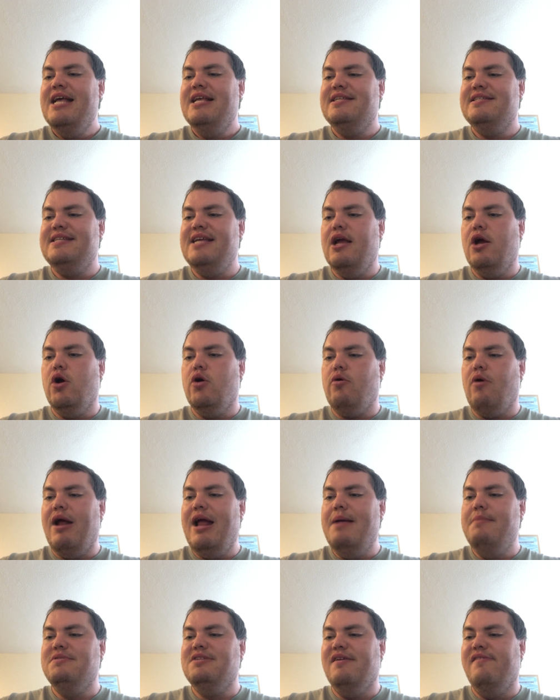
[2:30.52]
zero
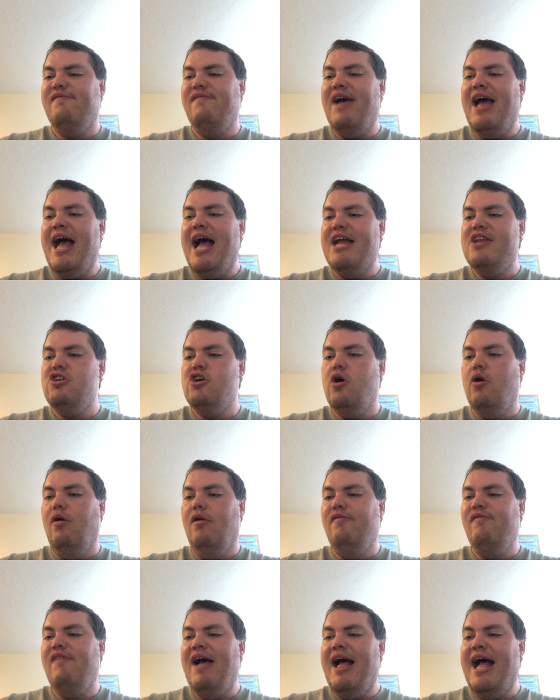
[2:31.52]
grams of fat,
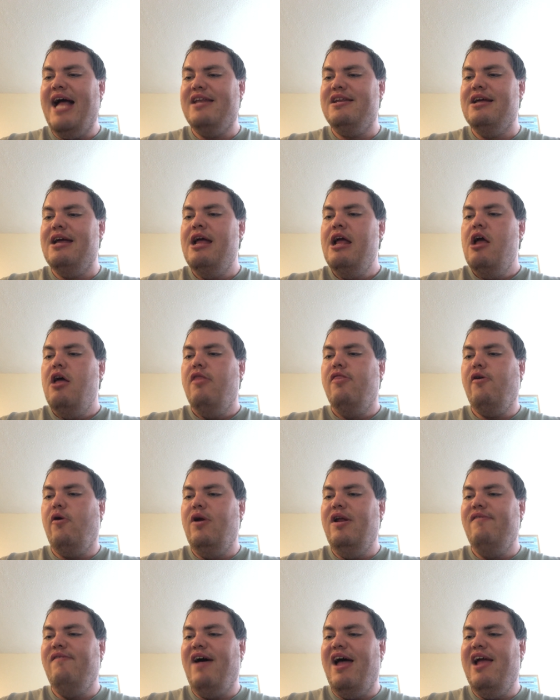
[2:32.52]
total fat,
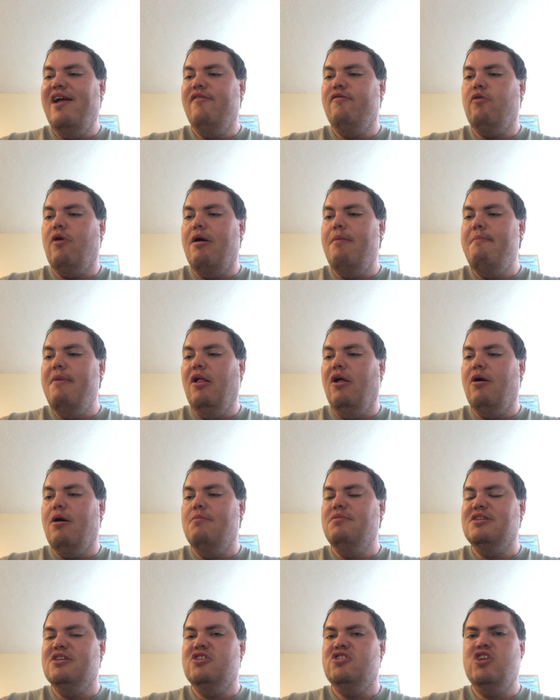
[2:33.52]
35
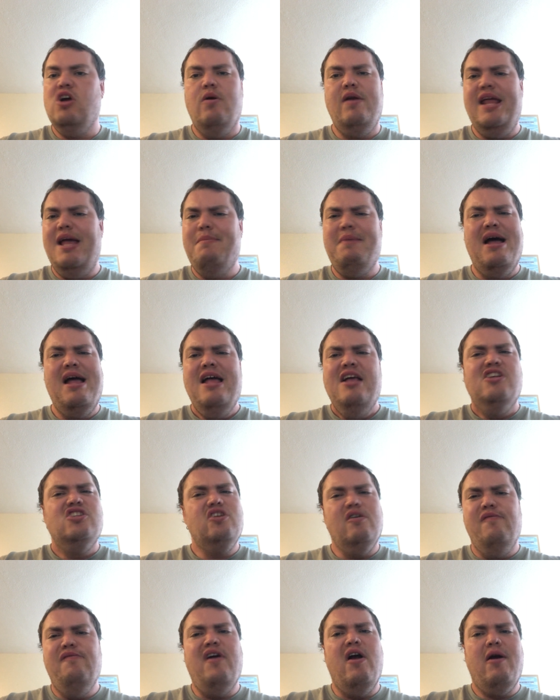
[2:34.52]
milligrams of sodium,
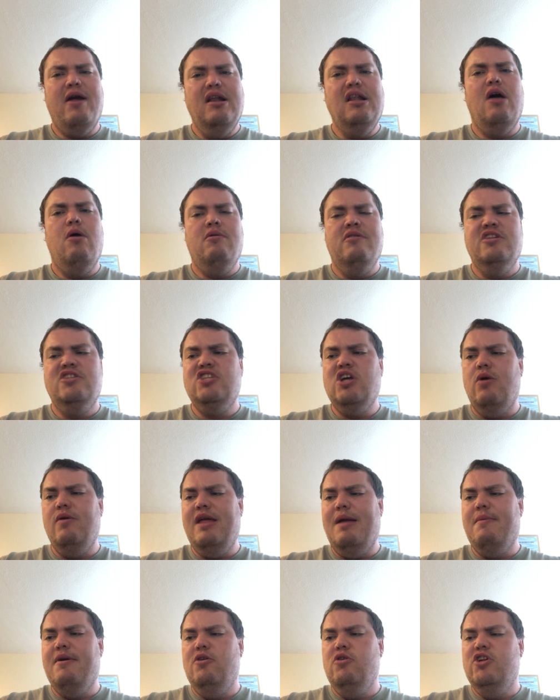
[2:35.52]
so very low in
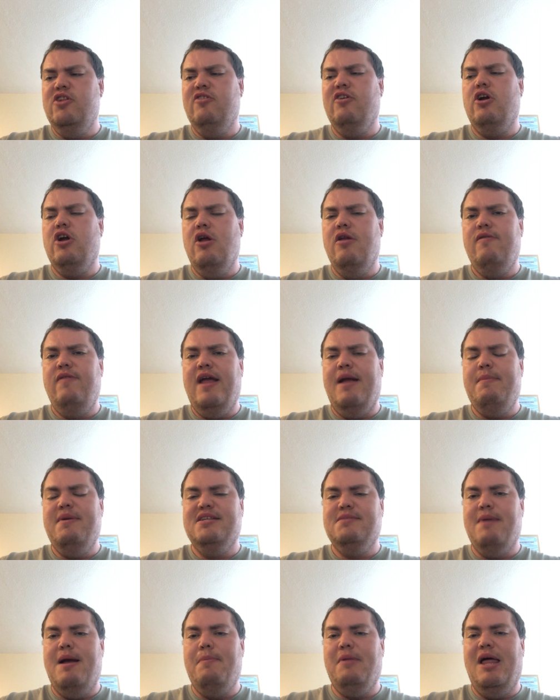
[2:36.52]
sodium, which is a good thing
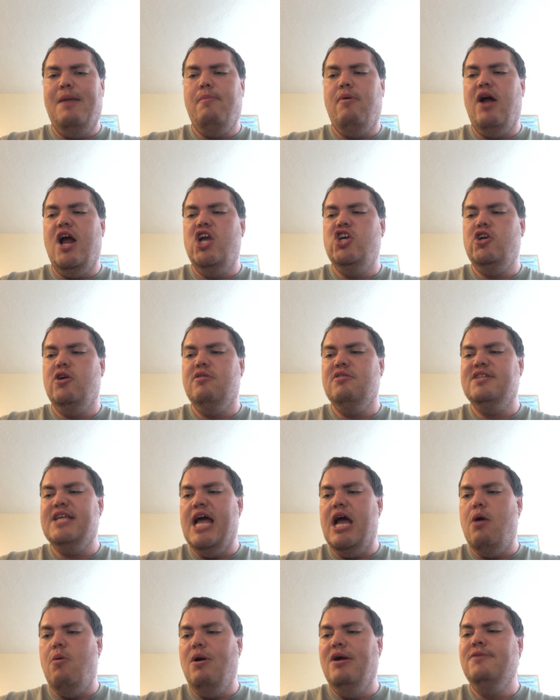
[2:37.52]
because my blood pressure,
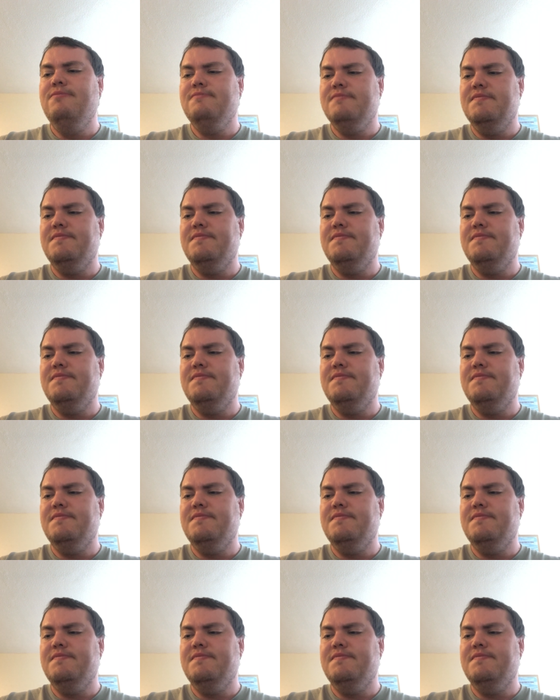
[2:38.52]
so...